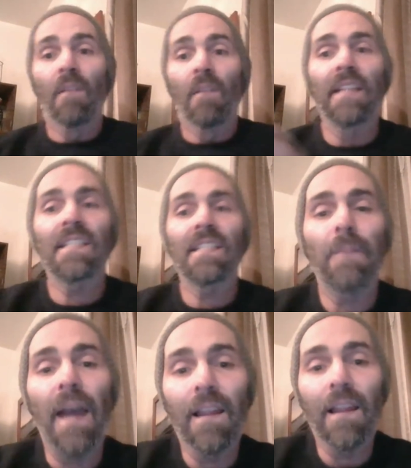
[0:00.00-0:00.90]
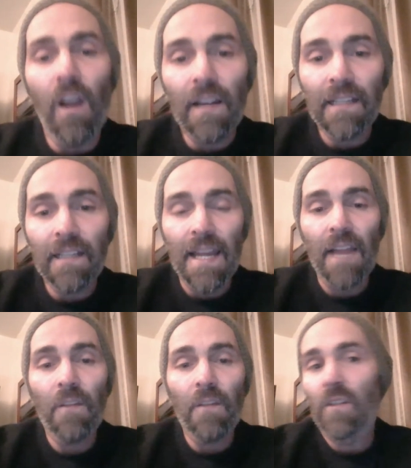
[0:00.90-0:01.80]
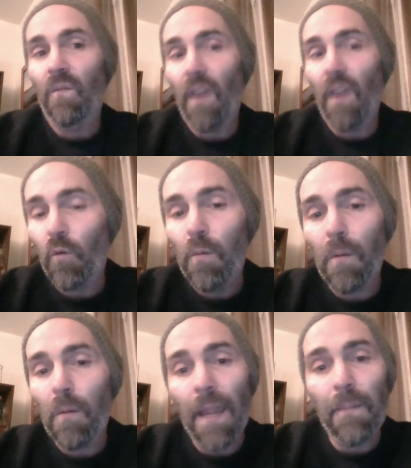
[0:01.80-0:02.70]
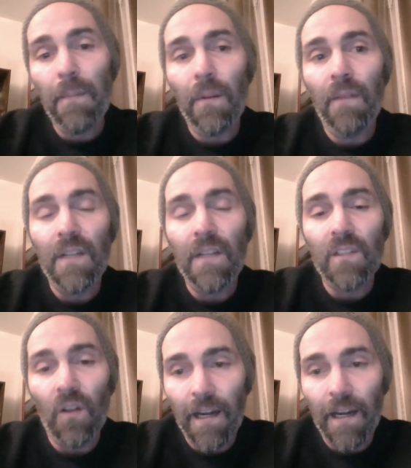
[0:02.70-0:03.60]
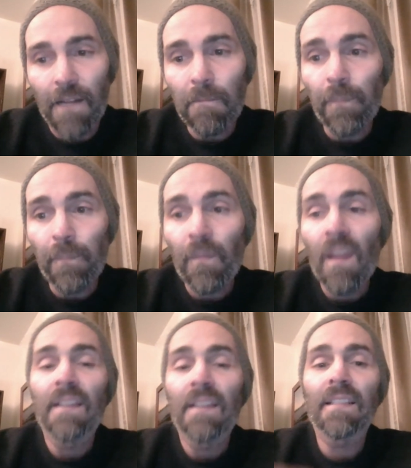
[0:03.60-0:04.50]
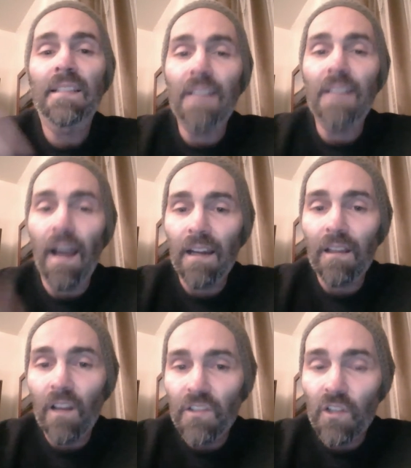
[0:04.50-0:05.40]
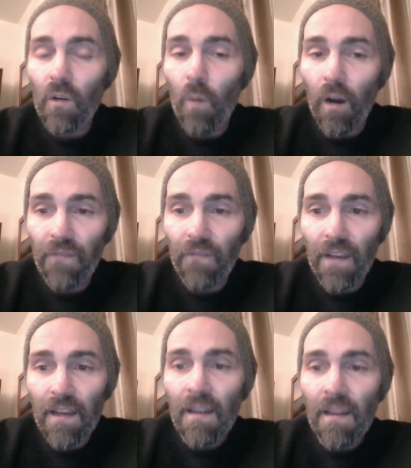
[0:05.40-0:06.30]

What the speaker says: This is about locking down the most vulnerable people in Victoria. This is psychological warfare.